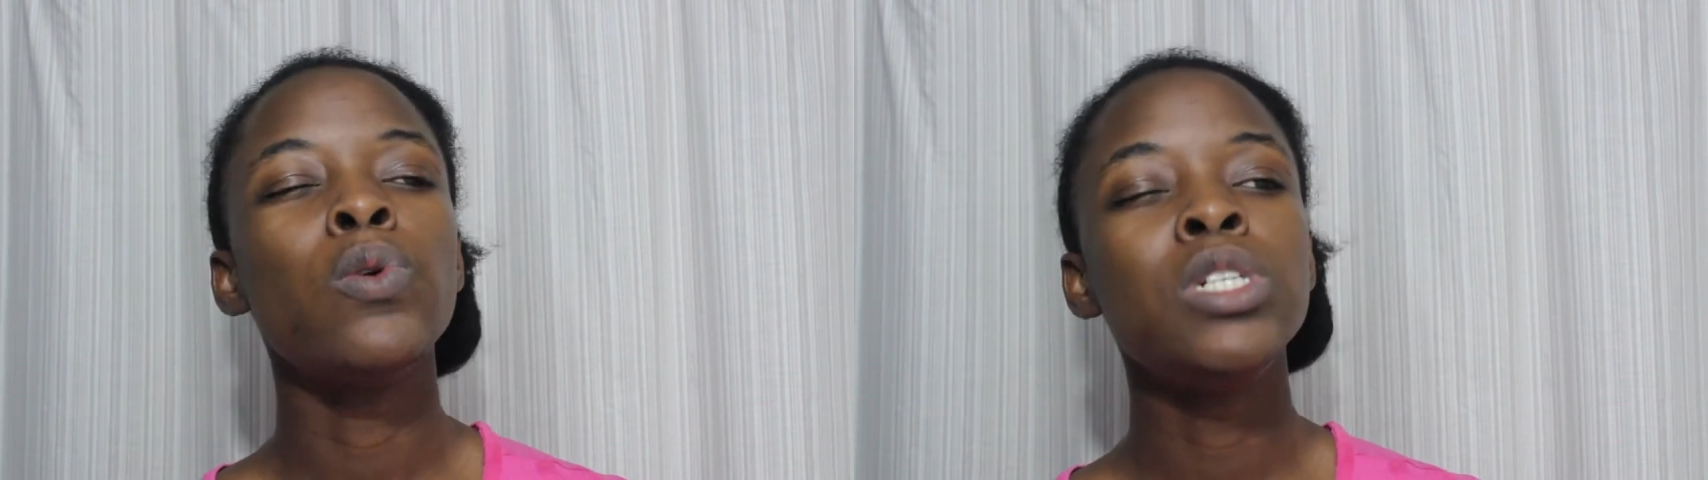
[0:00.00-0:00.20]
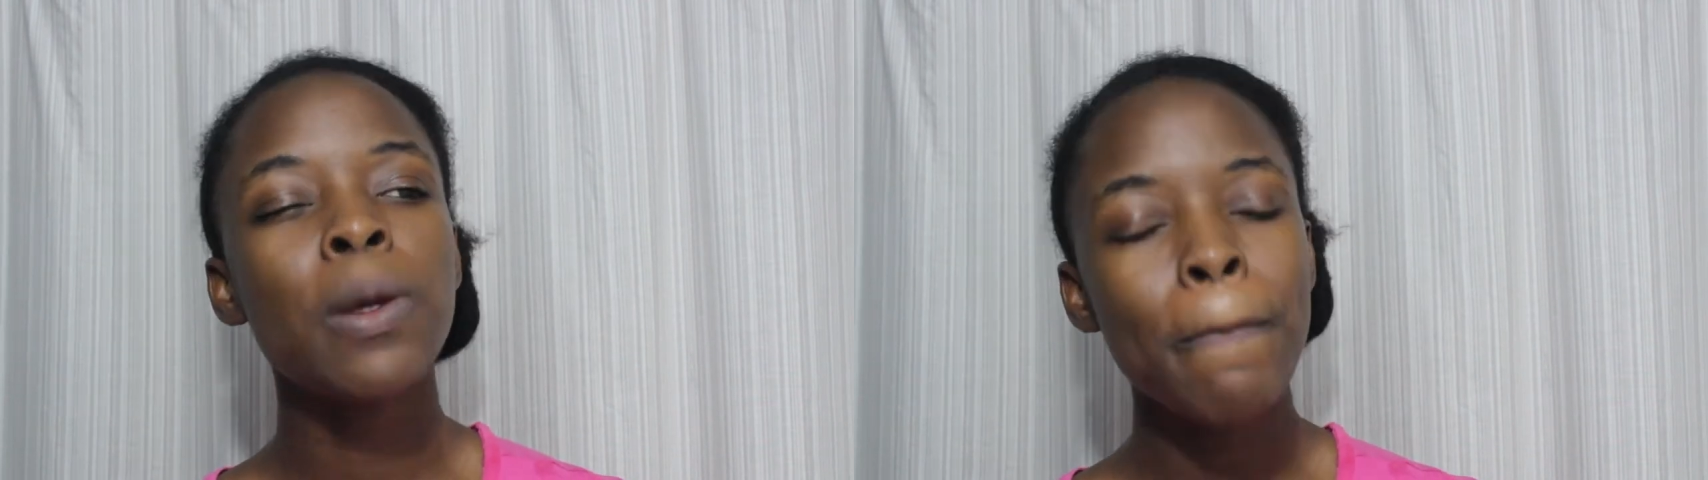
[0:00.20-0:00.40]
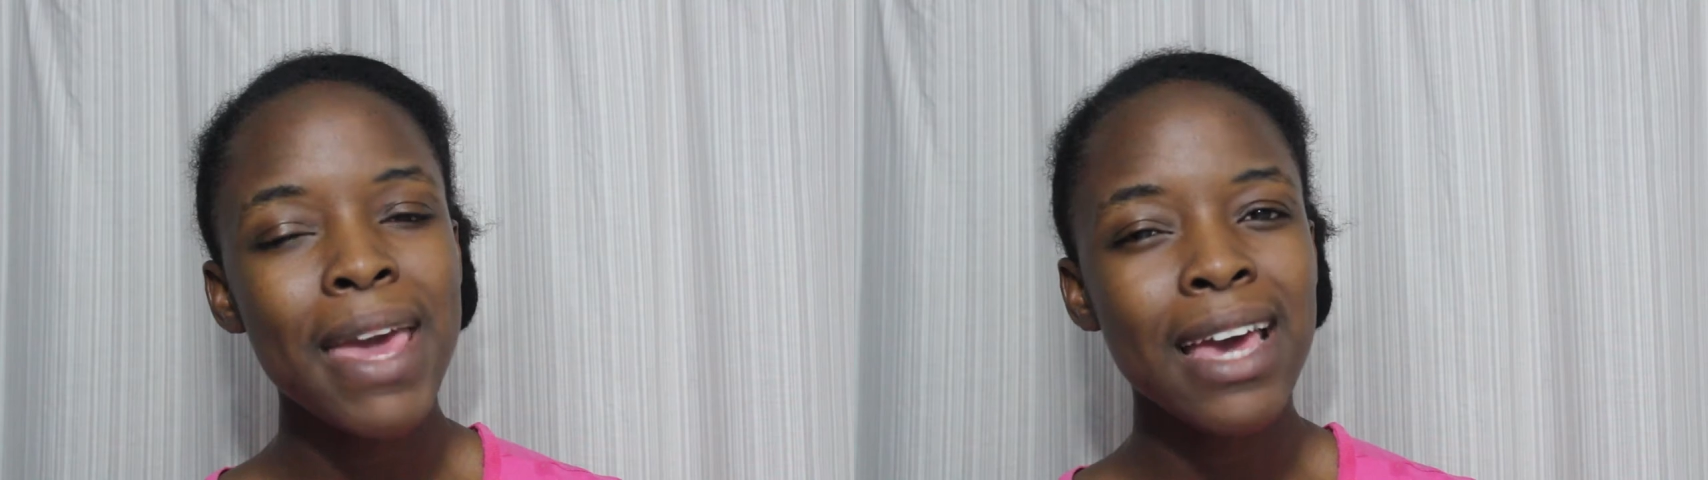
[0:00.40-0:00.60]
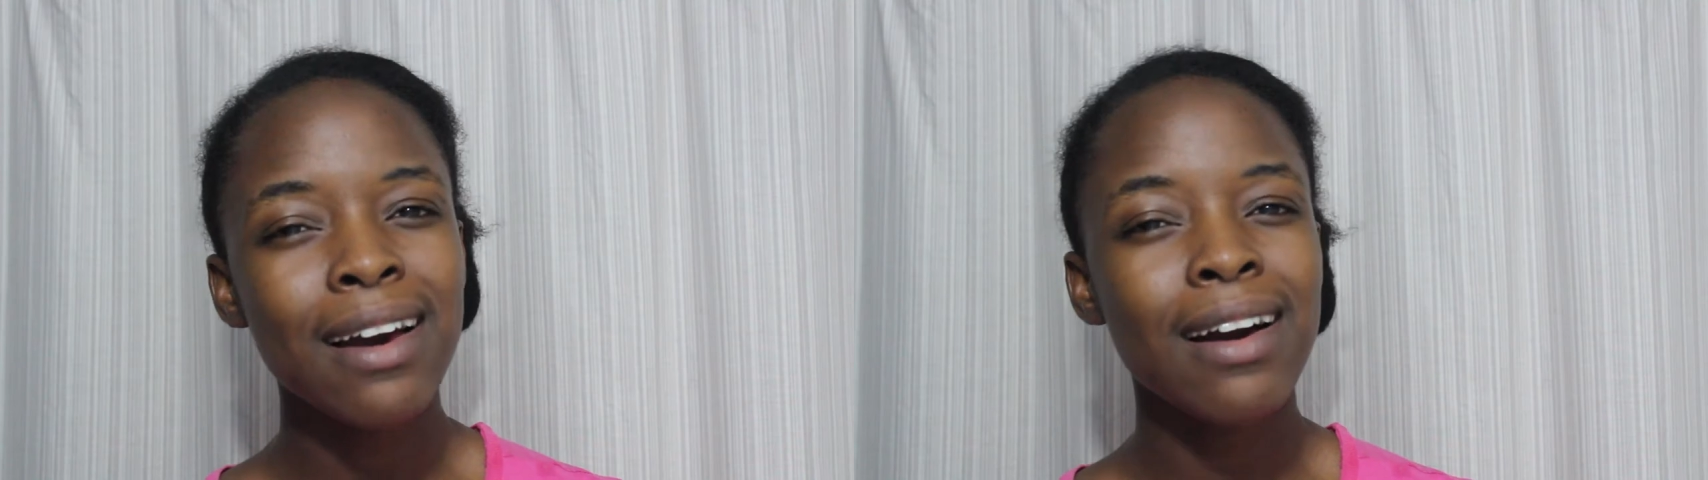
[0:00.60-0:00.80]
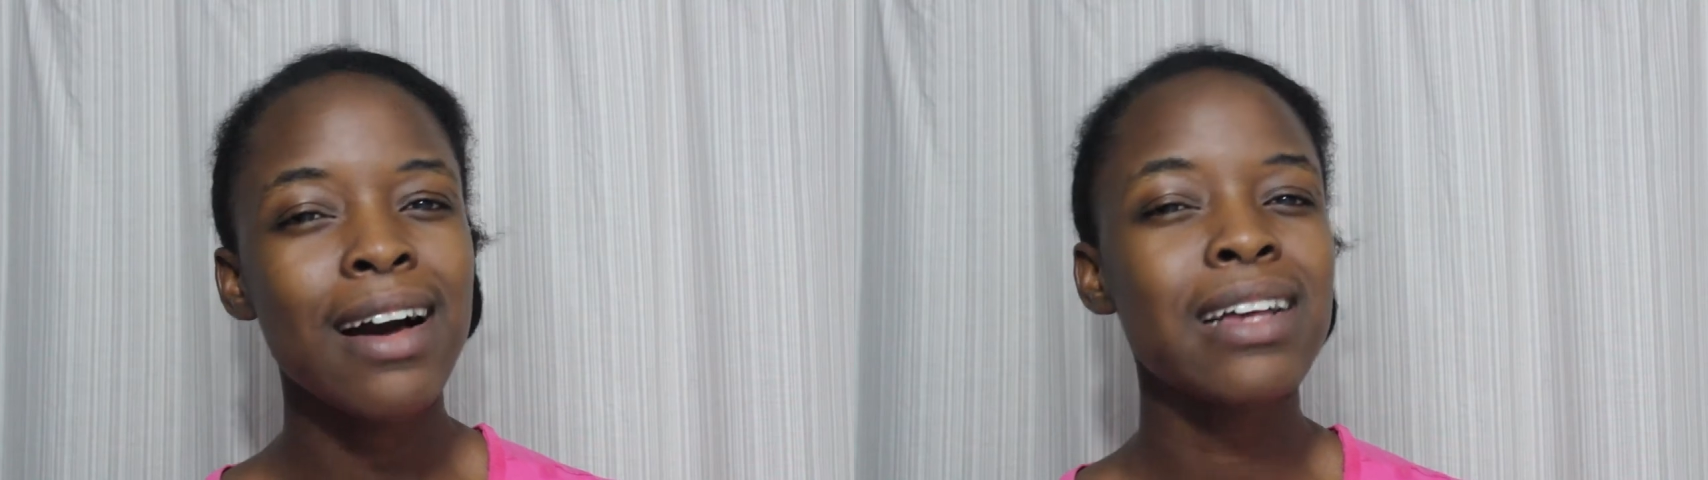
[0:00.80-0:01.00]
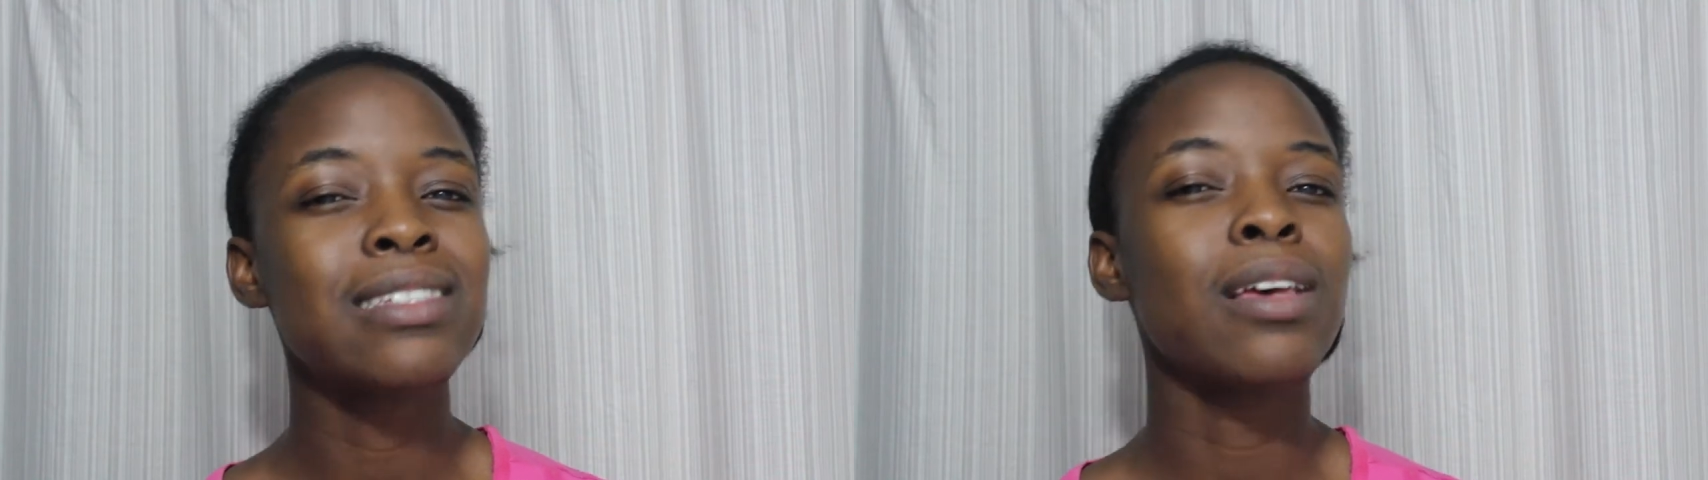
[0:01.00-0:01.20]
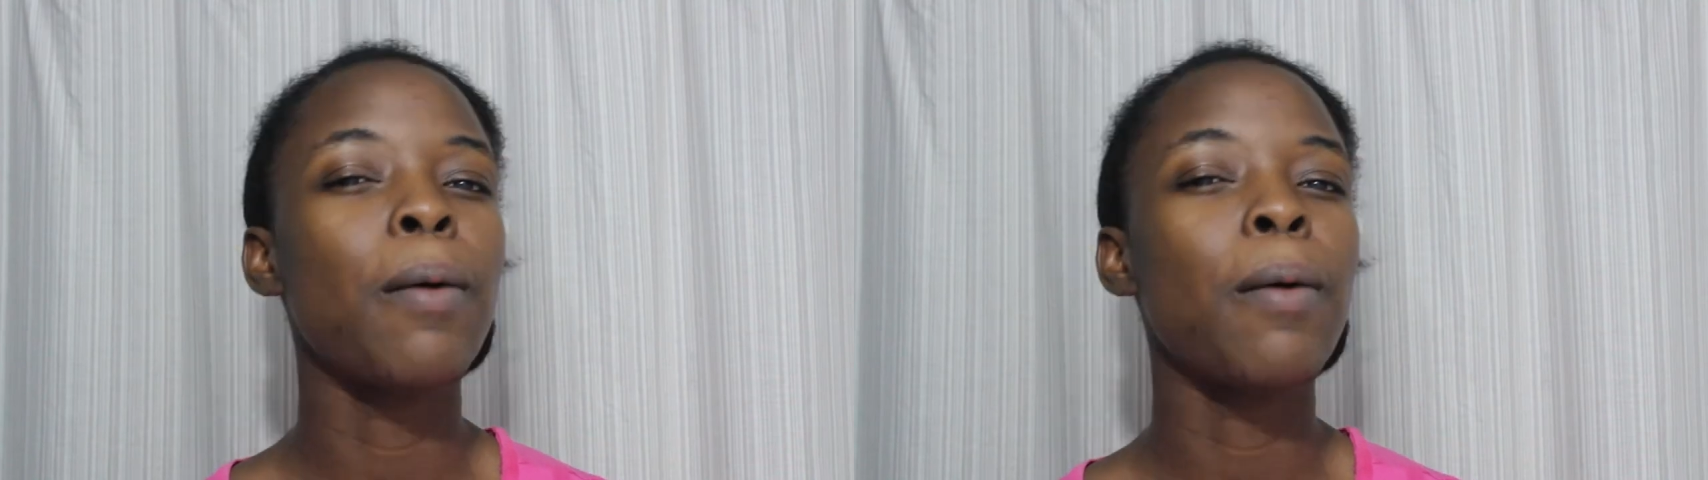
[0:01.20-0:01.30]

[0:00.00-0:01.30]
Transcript: Jamaica has